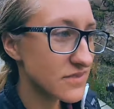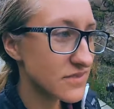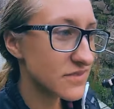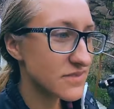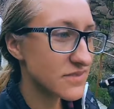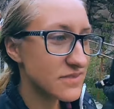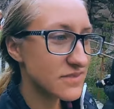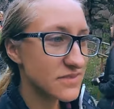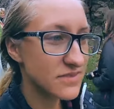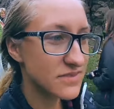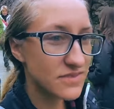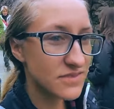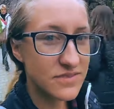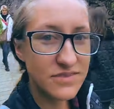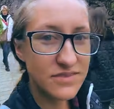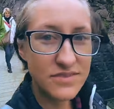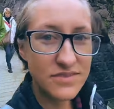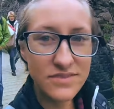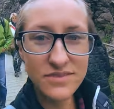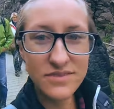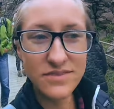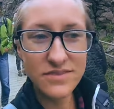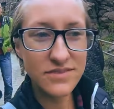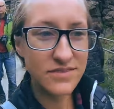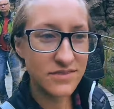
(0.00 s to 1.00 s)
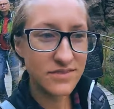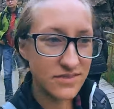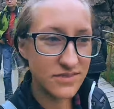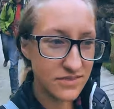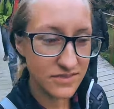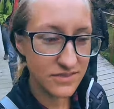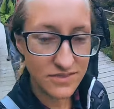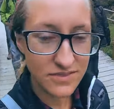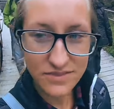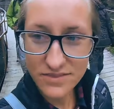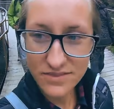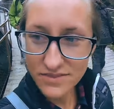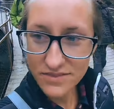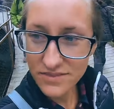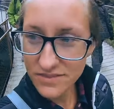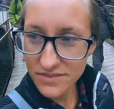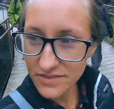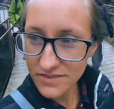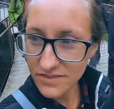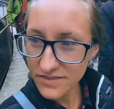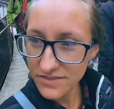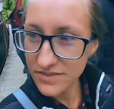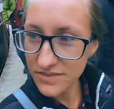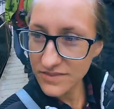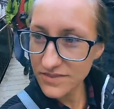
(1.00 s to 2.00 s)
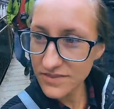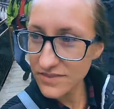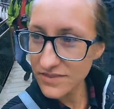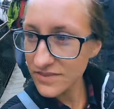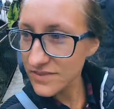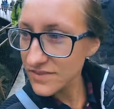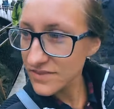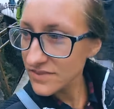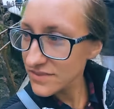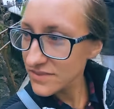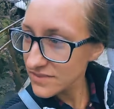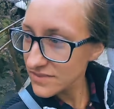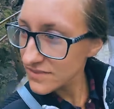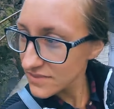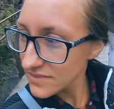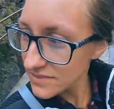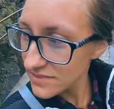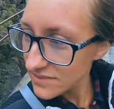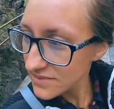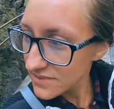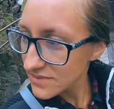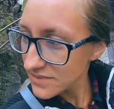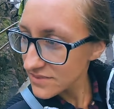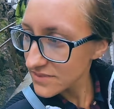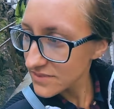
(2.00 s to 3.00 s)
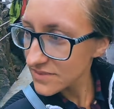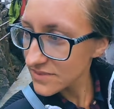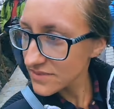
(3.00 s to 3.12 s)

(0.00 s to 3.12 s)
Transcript: Nobody speaks.